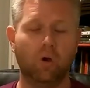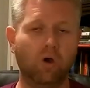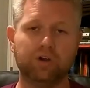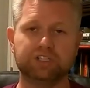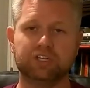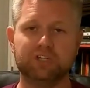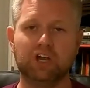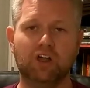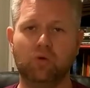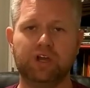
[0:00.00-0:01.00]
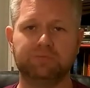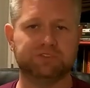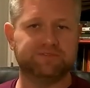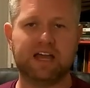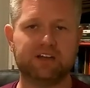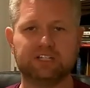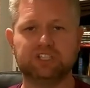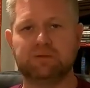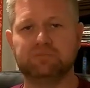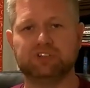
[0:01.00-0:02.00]
Or it could be all the way up to firing
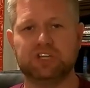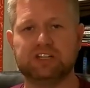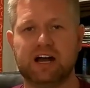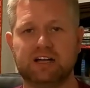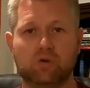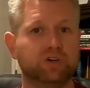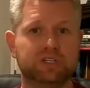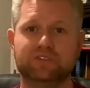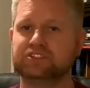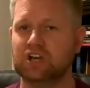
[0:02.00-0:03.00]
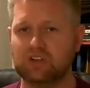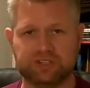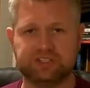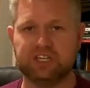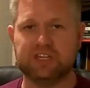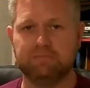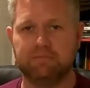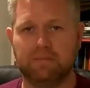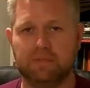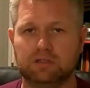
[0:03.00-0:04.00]
John Mozeliak or even selling the team.
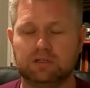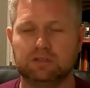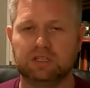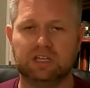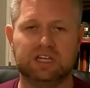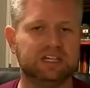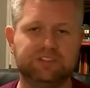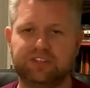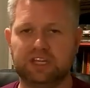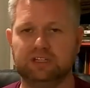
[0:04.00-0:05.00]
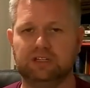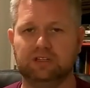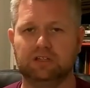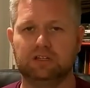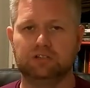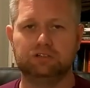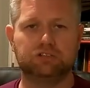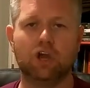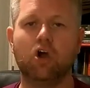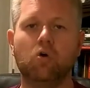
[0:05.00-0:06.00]
Anything.
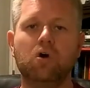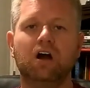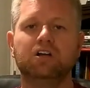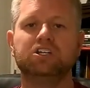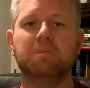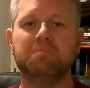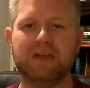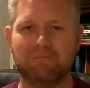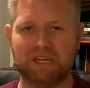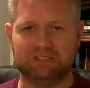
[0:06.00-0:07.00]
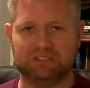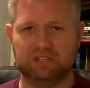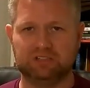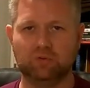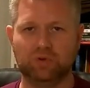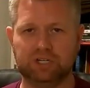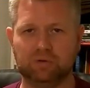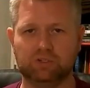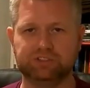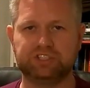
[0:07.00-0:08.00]
Show commitment to
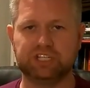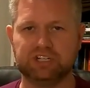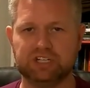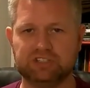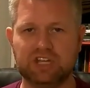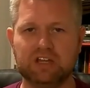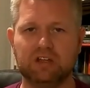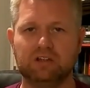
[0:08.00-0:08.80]
winning World Series.